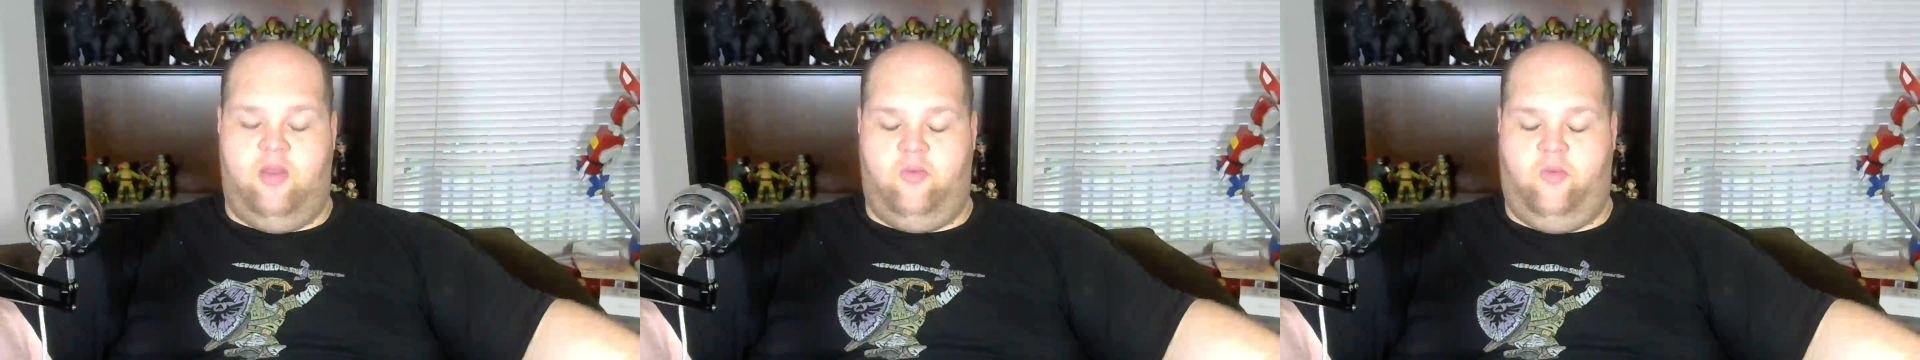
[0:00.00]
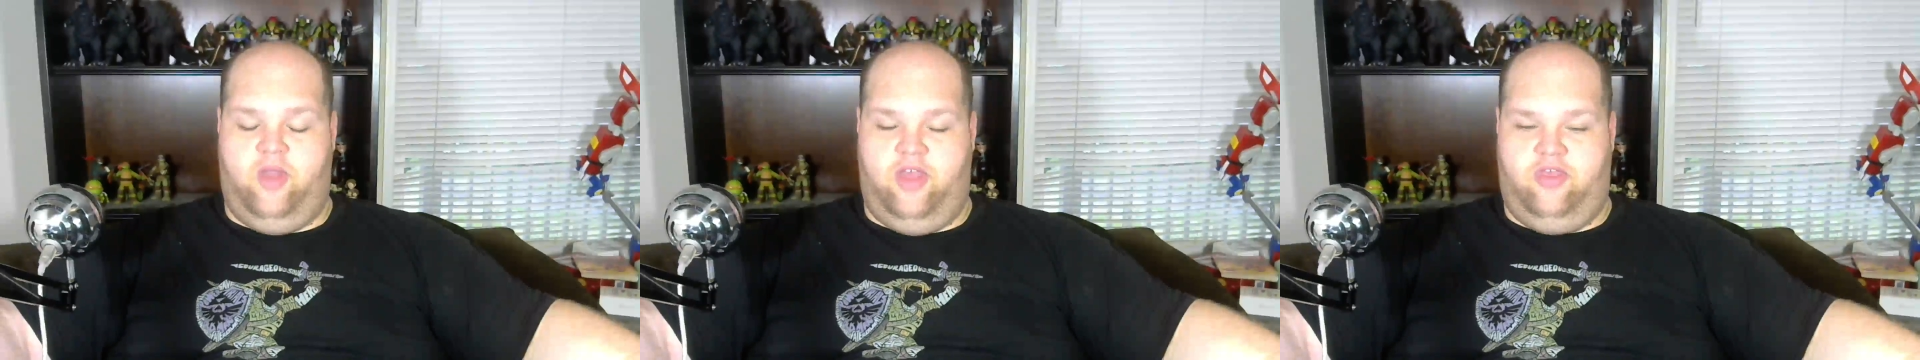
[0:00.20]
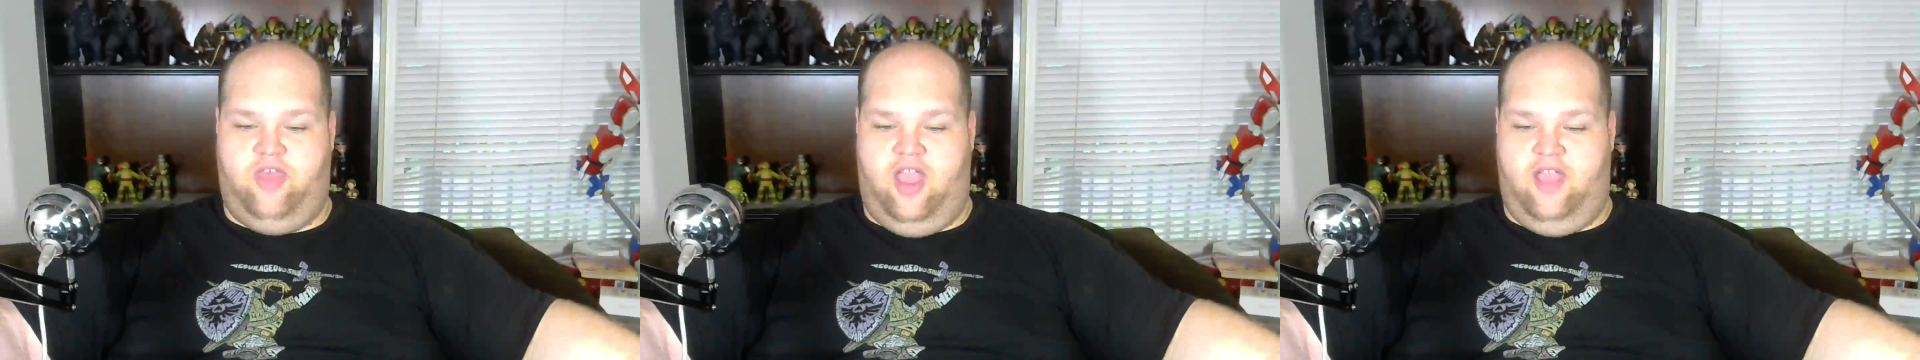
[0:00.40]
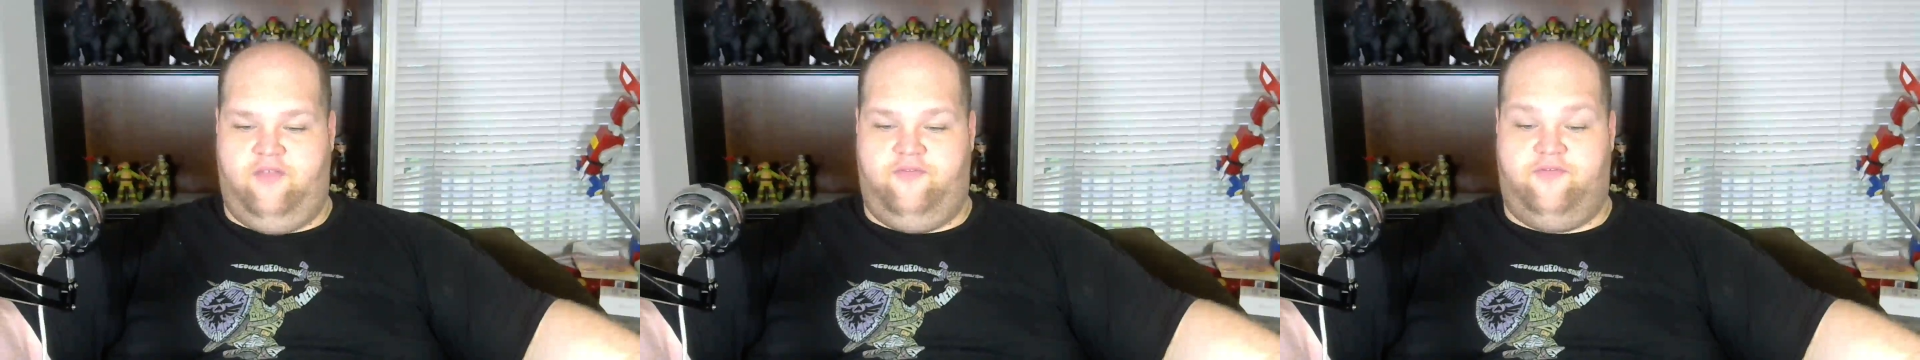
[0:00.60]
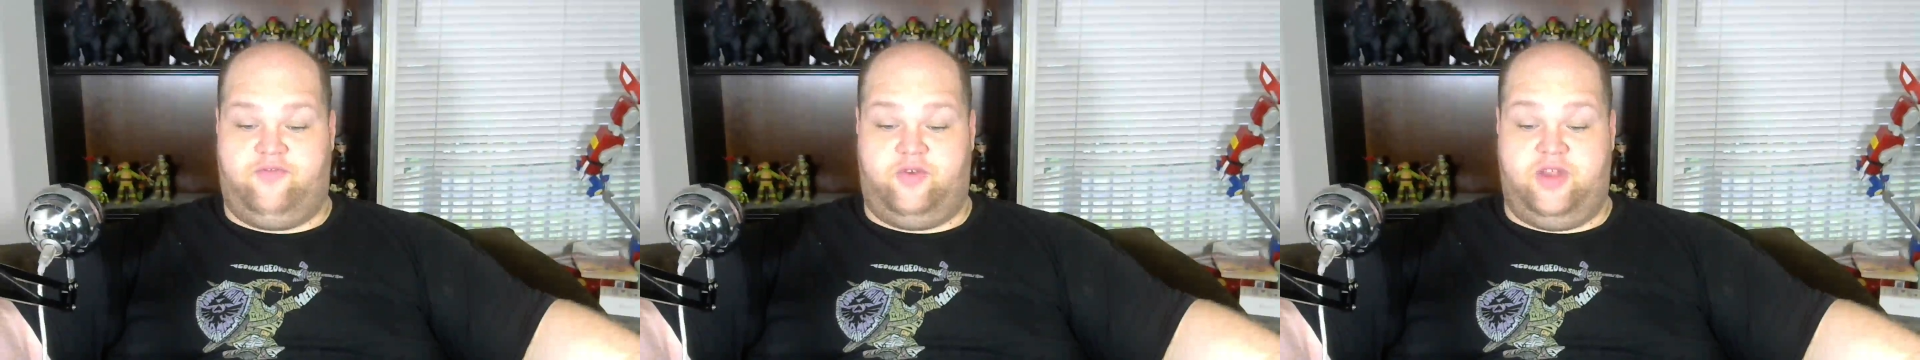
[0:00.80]
with a
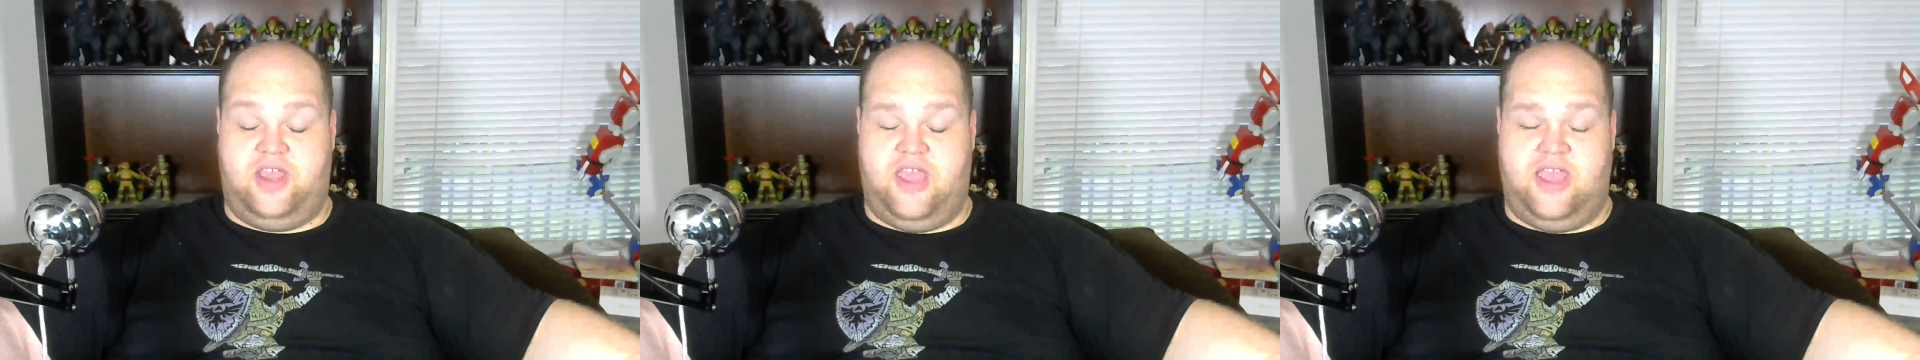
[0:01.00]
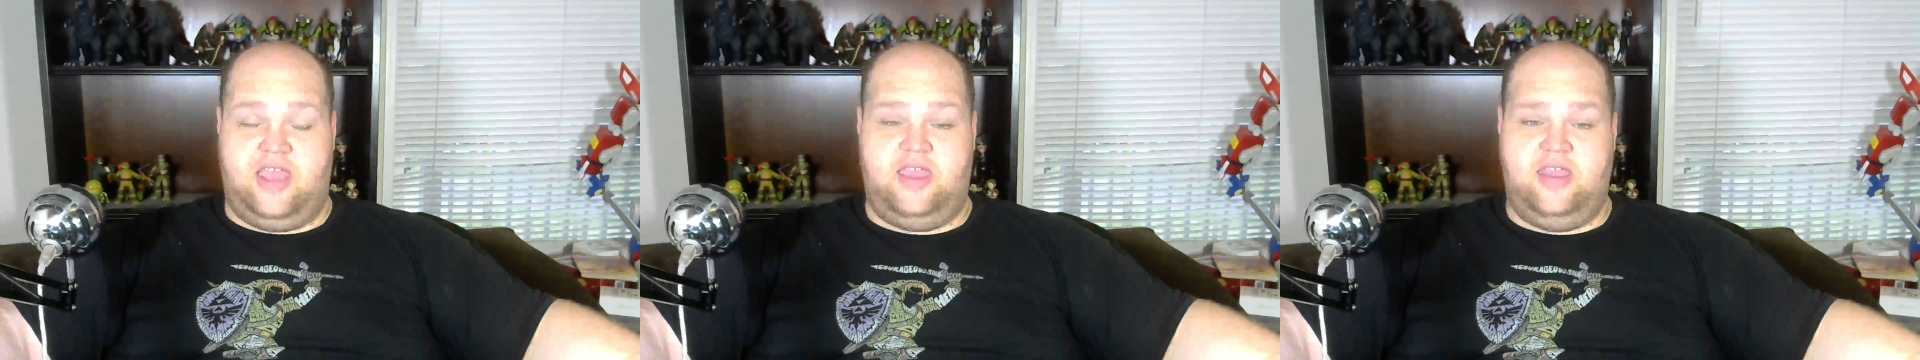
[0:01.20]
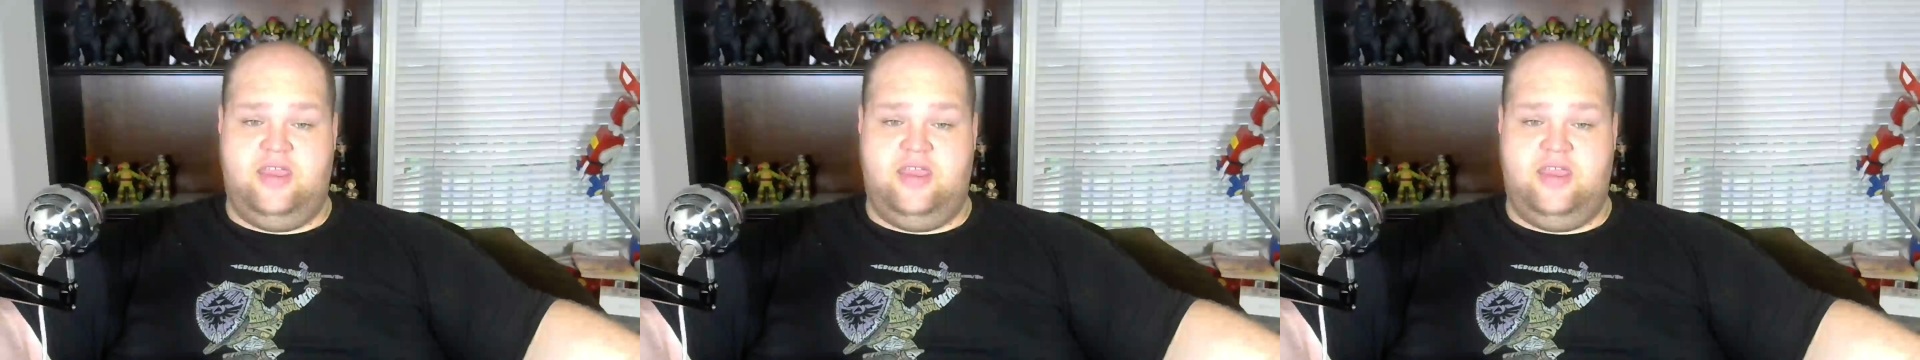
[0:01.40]
free